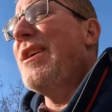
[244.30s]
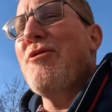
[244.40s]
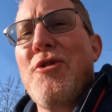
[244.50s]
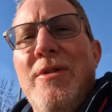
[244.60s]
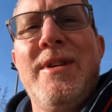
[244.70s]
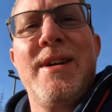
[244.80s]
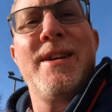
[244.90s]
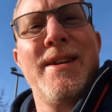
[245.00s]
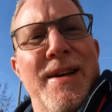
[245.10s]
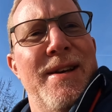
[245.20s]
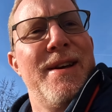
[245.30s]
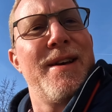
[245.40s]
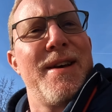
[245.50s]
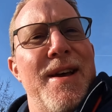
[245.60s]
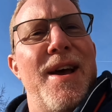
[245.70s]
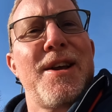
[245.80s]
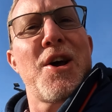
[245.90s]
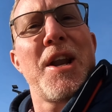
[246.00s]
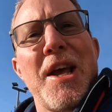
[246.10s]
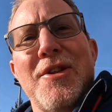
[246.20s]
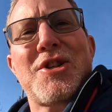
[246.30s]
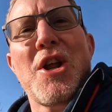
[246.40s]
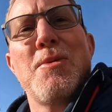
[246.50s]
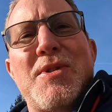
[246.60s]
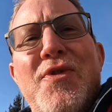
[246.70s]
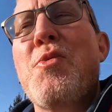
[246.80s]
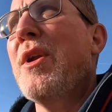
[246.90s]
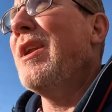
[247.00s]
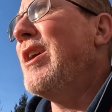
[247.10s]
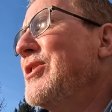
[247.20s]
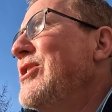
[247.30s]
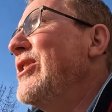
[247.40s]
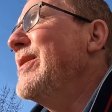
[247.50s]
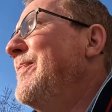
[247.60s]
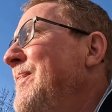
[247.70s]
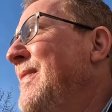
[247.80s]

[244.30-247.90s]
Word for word: gear on and go and hit the slopes for one last time.